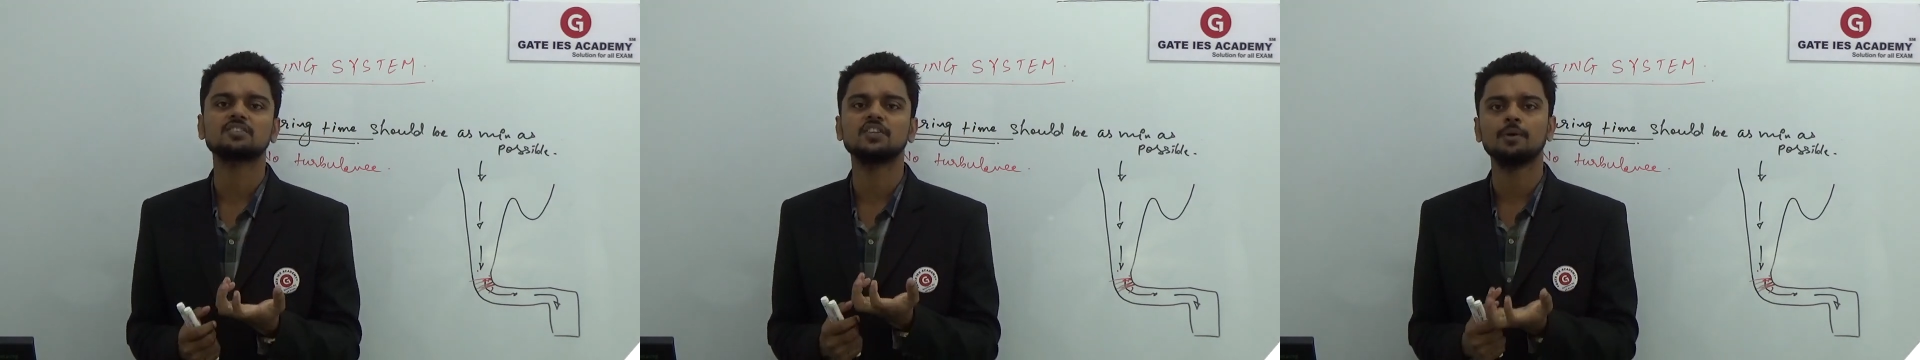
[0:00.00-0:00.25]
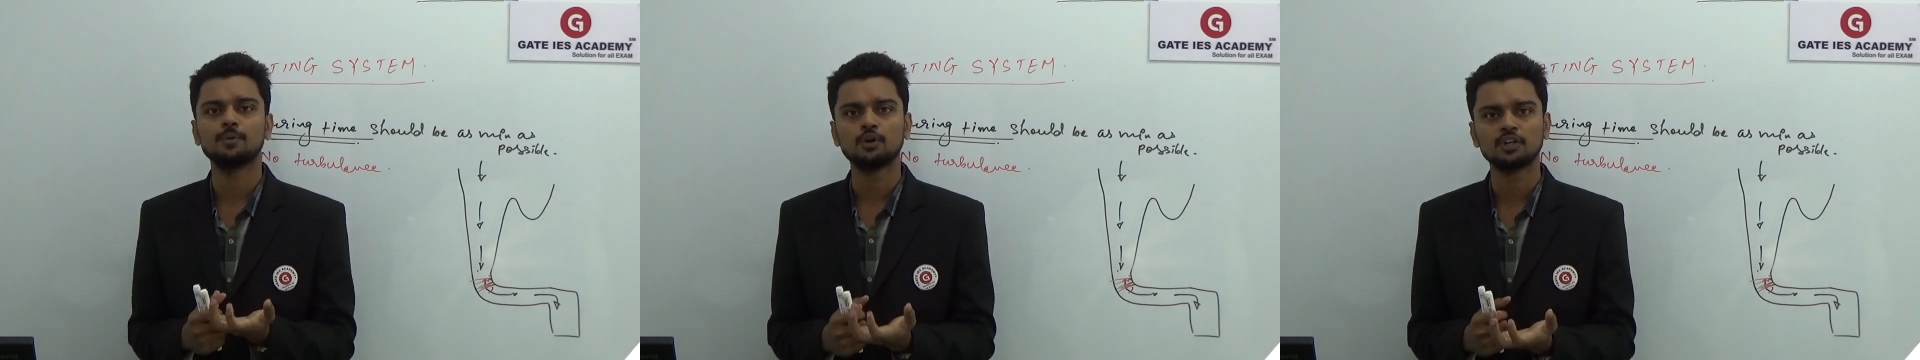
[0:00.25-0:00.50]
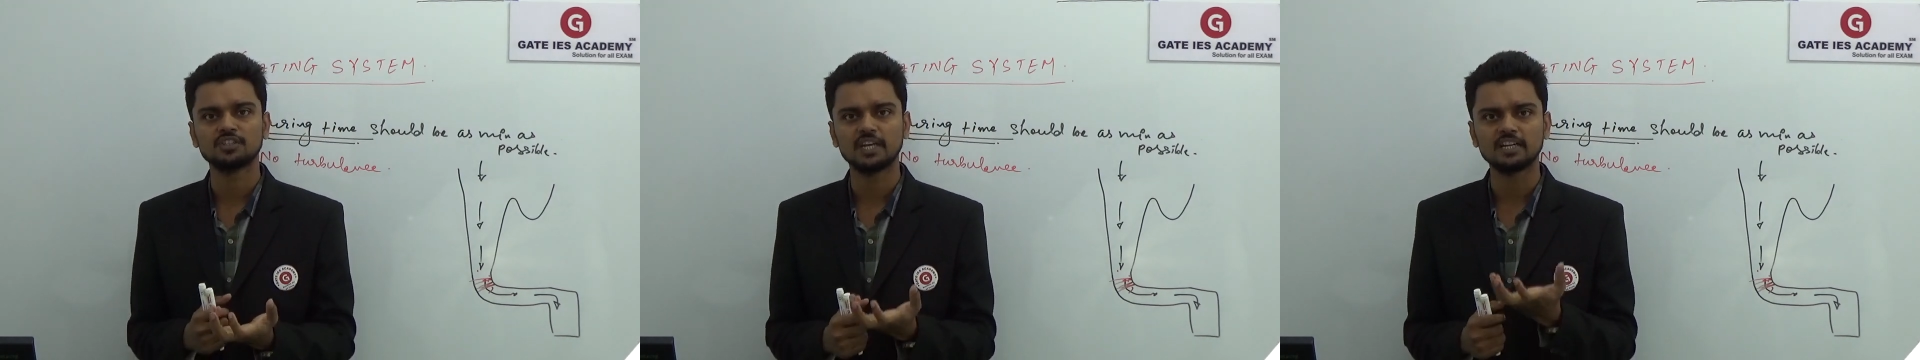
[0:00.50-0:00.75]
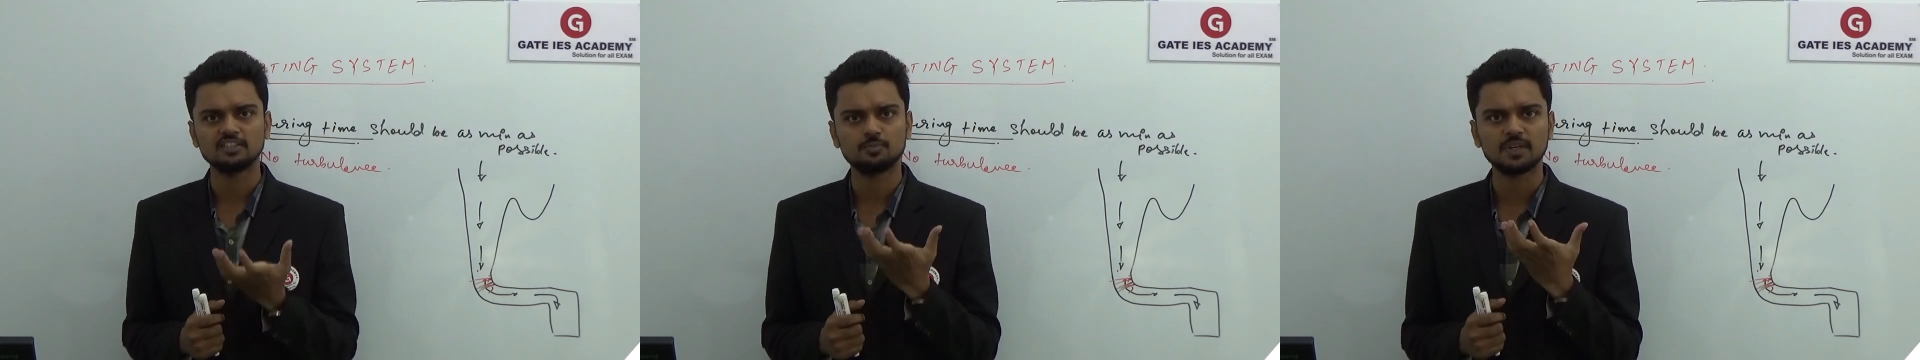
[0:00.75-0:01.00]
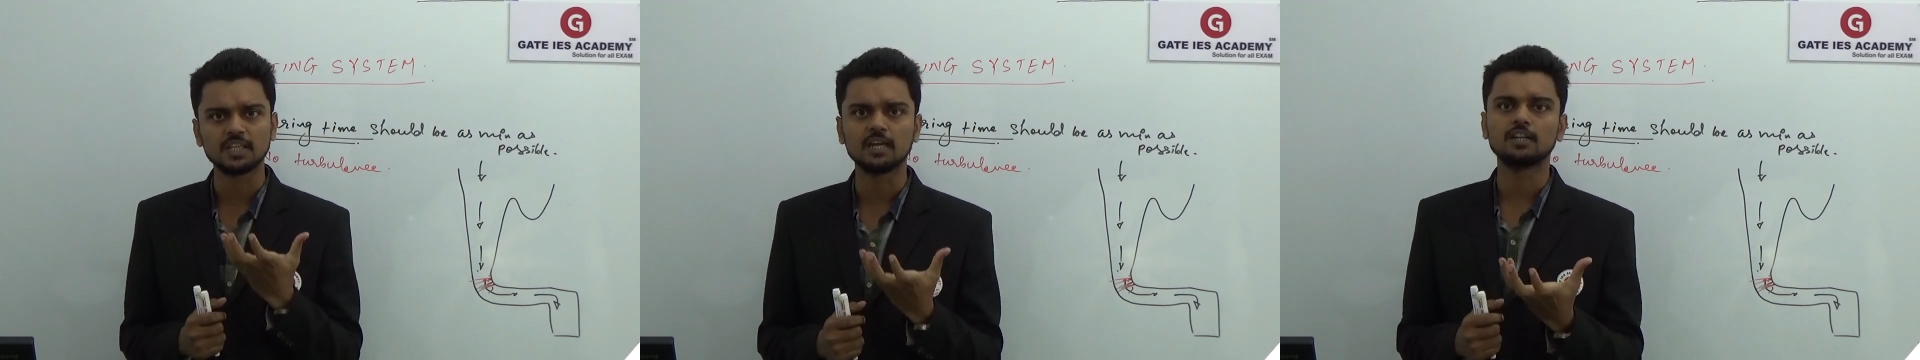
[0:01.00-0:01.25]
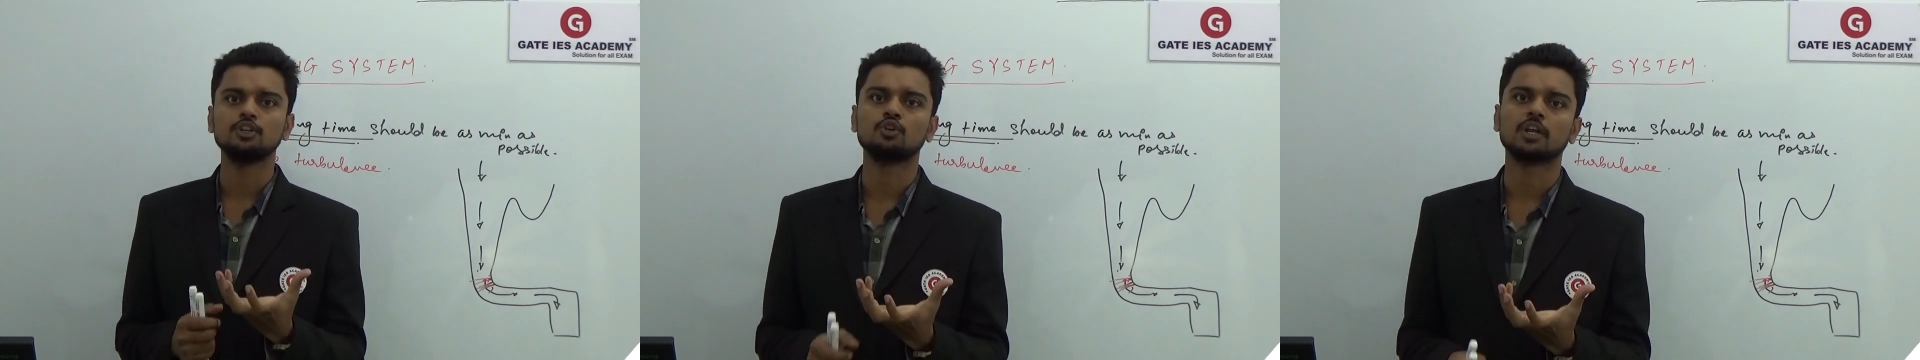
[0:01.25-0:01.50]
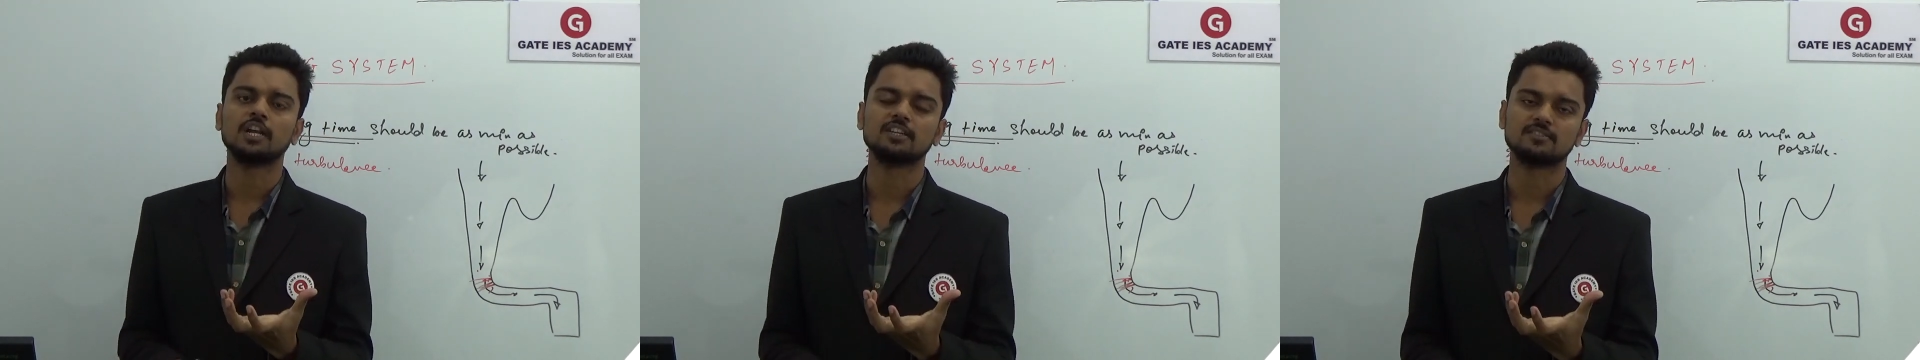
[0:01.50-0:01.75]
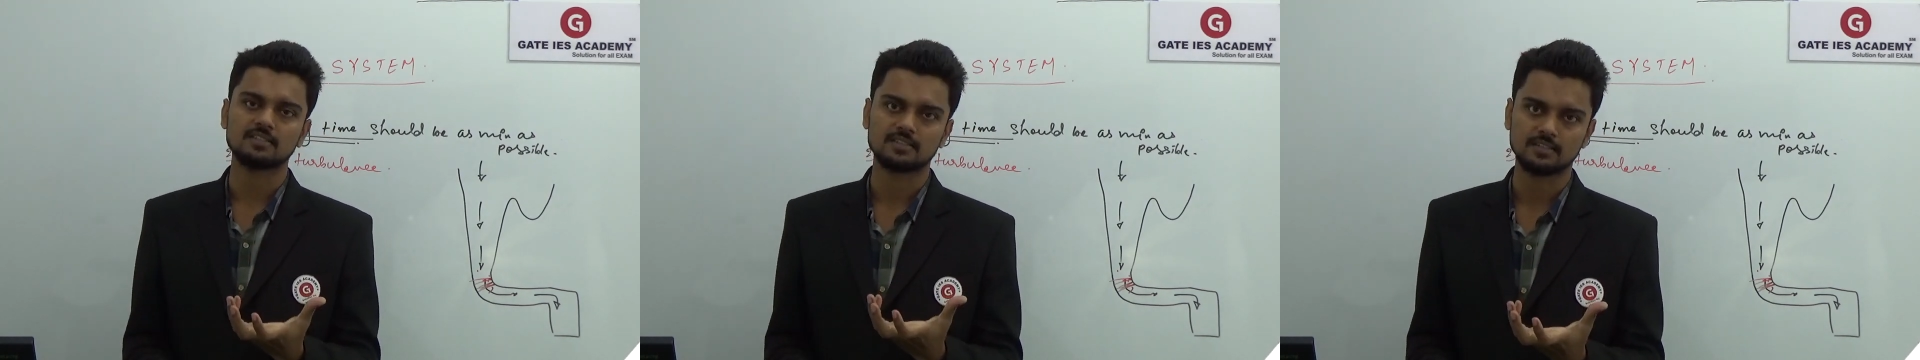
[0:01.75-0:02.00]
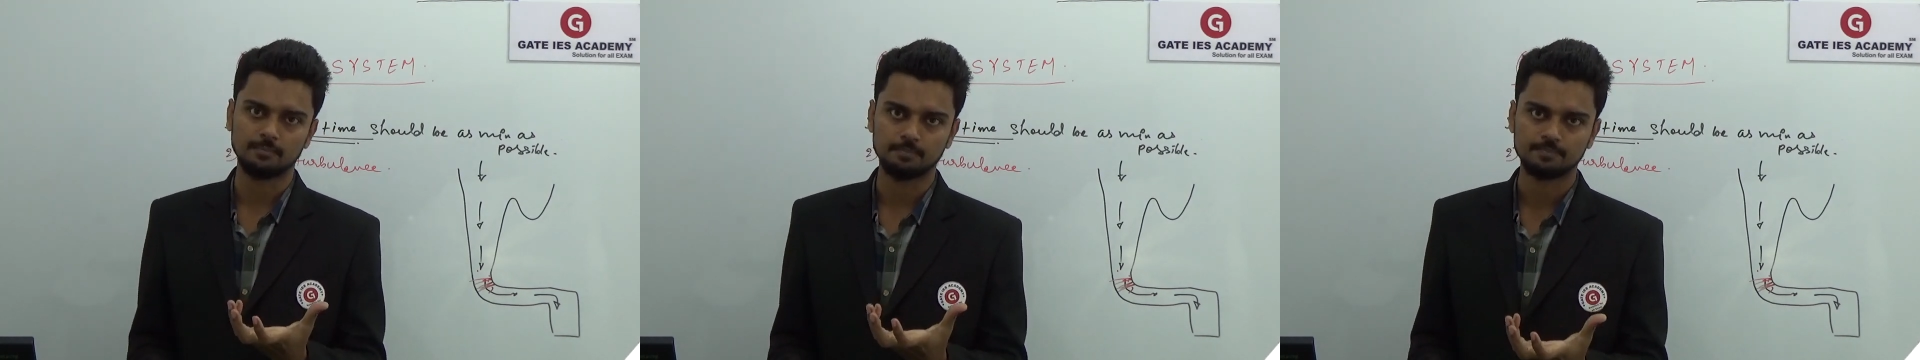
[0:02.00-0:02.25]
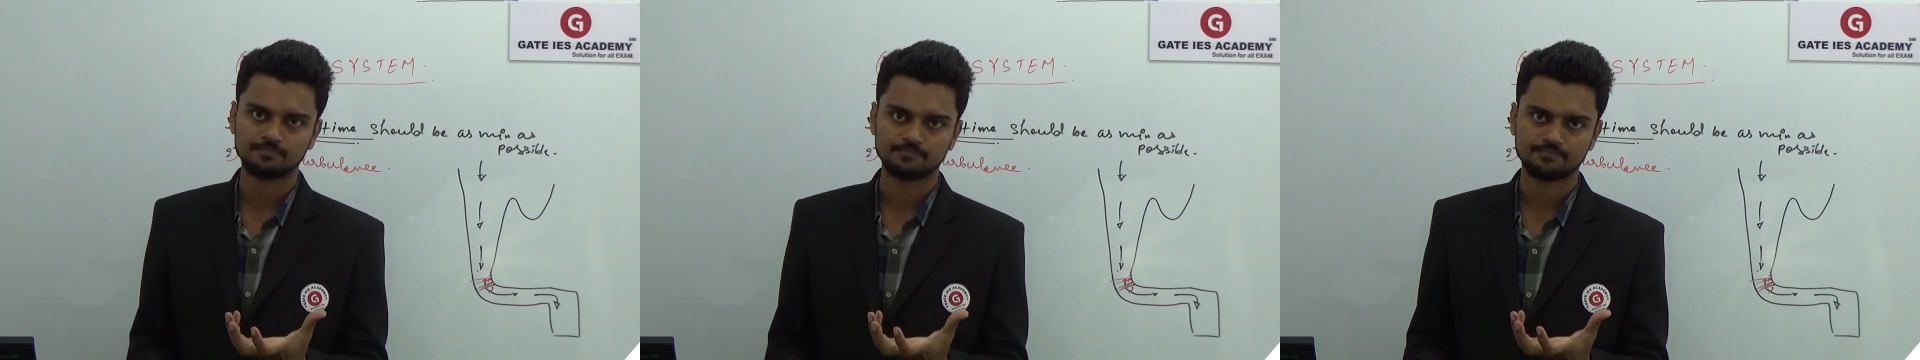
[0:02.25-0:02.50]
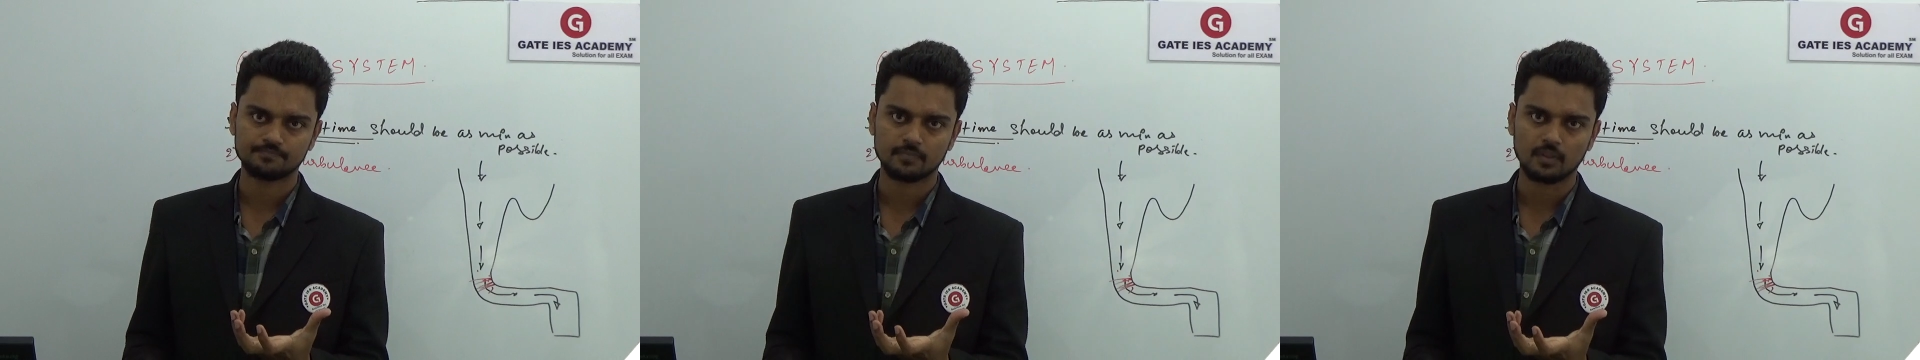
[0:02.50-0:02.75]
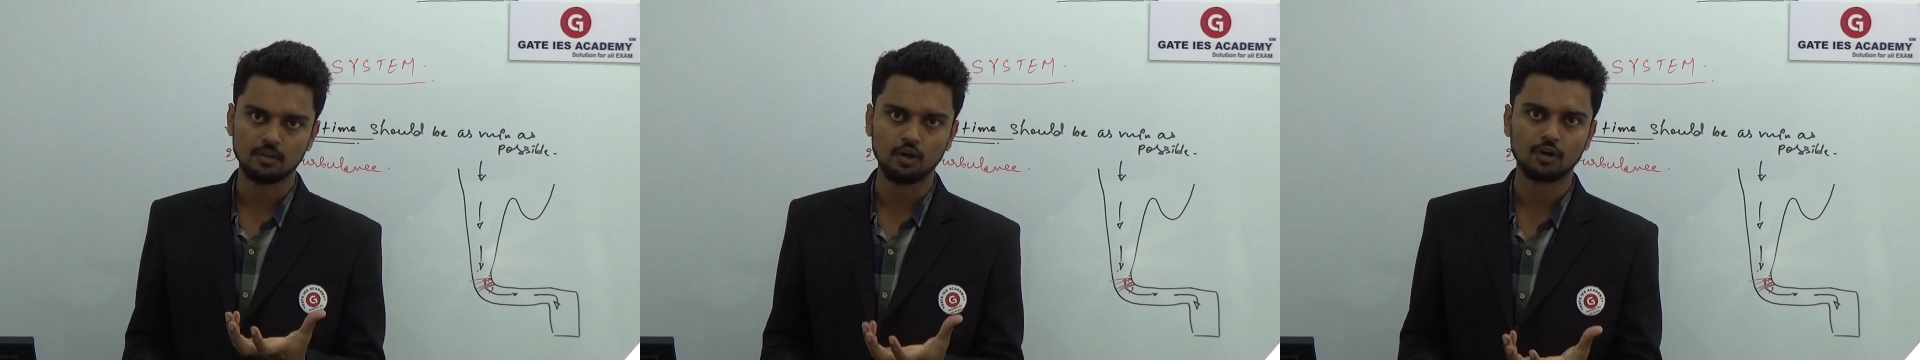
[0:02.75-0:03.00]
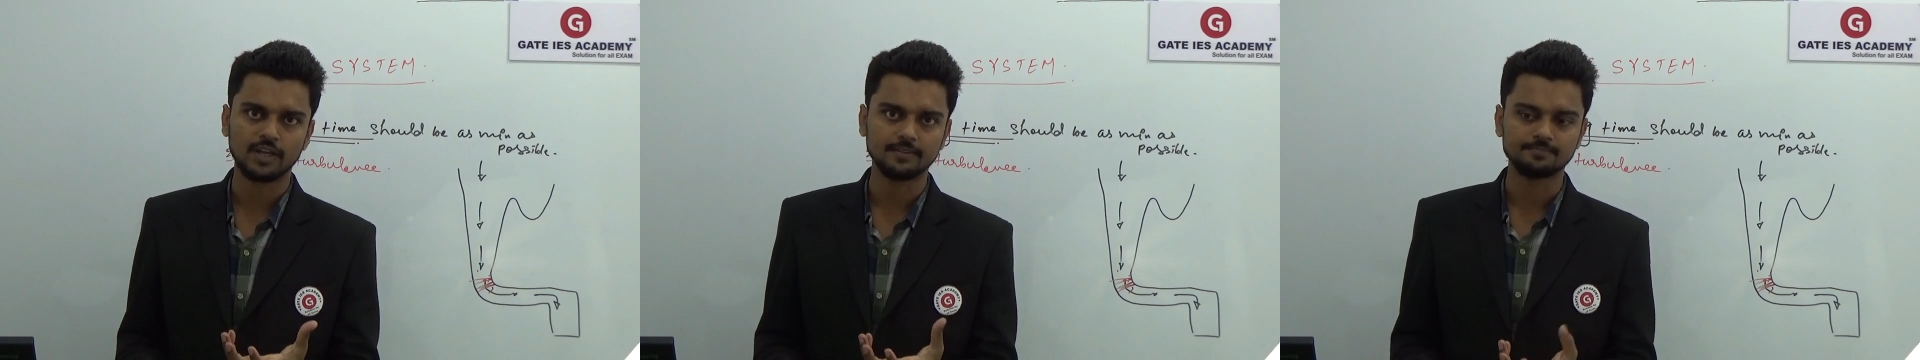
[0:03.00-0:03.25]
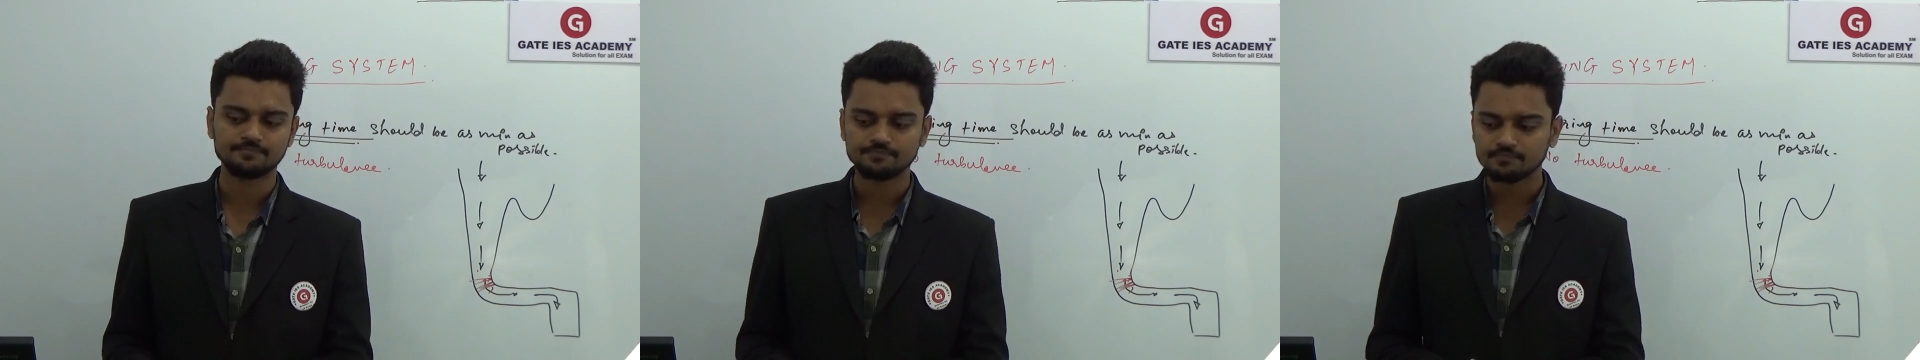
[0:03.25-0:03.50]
the impurities that is present in your getting system. Okay.